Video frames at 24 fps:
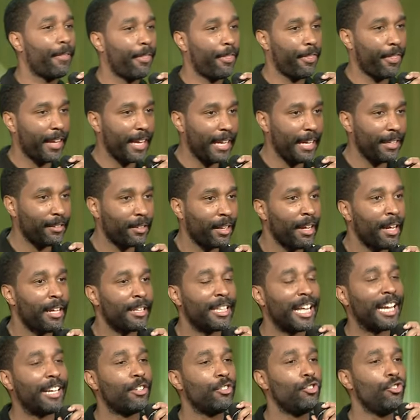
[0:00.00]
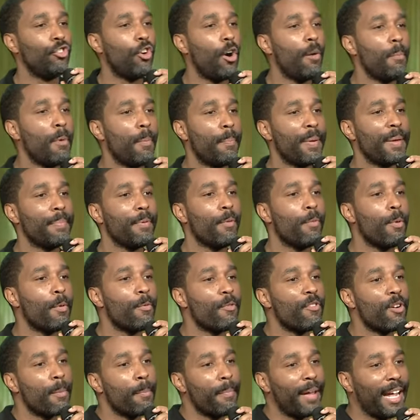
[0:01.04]
things that normal people will
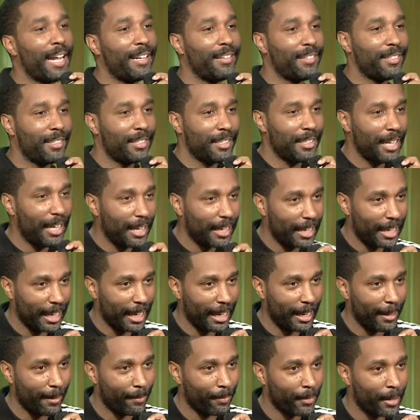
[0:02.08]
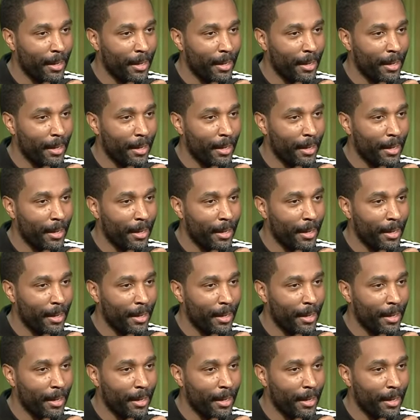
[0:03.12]
remain stuck in.